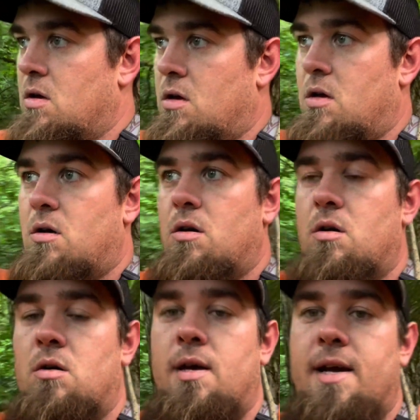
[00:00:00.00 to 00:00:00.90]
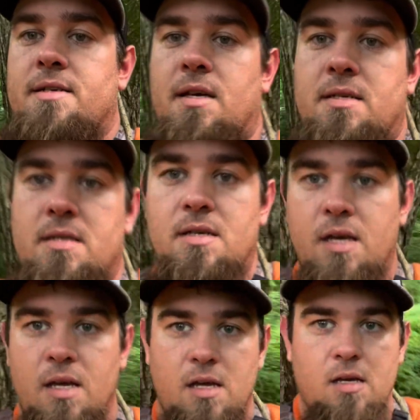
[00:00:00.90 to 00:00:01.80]
I don't know, access is
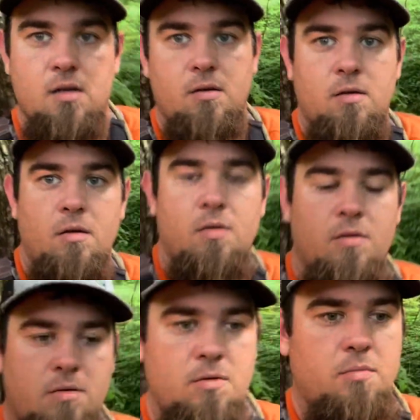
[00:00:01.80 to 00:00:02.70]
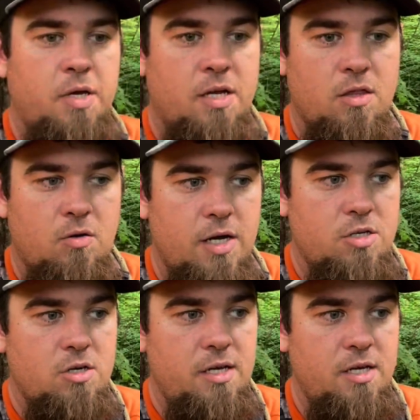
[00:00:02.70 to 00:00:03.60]
key and picking the right
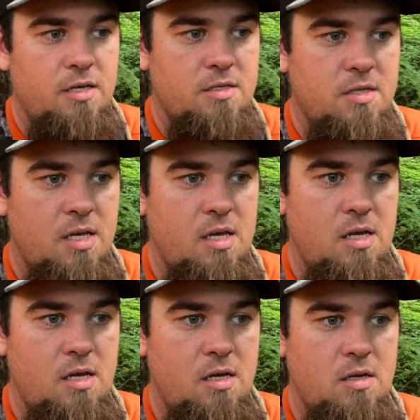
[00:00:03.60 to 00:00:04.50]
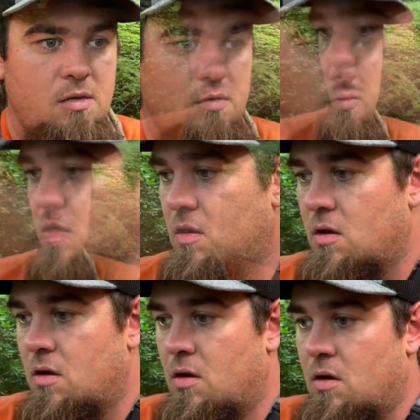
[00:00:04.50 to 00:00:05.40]
tree is key and
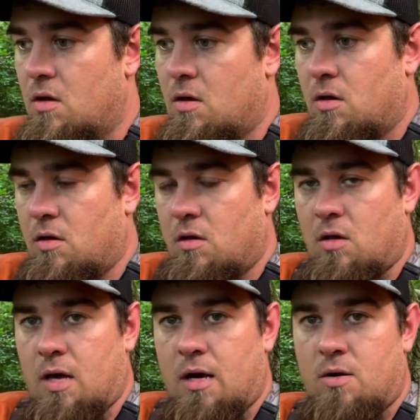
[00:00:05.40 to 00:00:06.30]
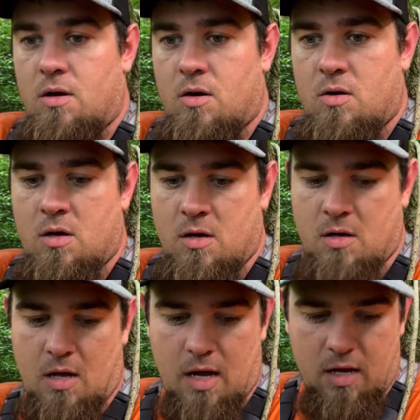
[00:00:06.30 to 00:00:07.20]
I don't know.
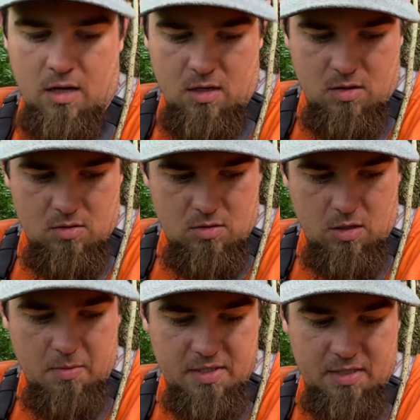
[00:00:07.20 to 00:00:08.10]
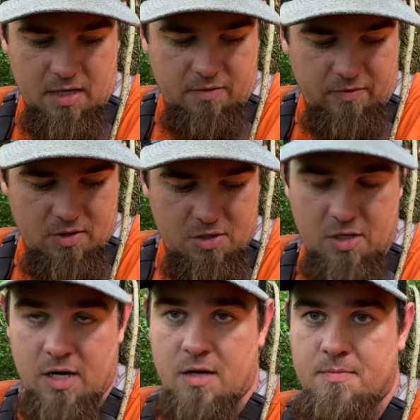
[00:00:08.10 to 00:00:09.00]
I, uh, I'm excited for this
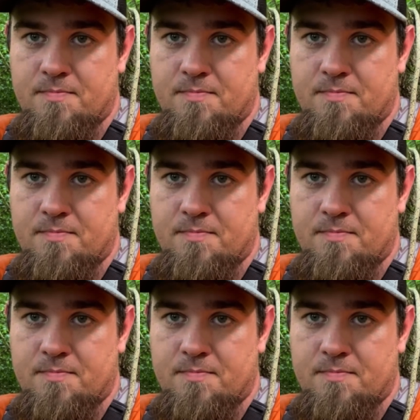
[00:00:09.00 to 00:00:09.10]
year.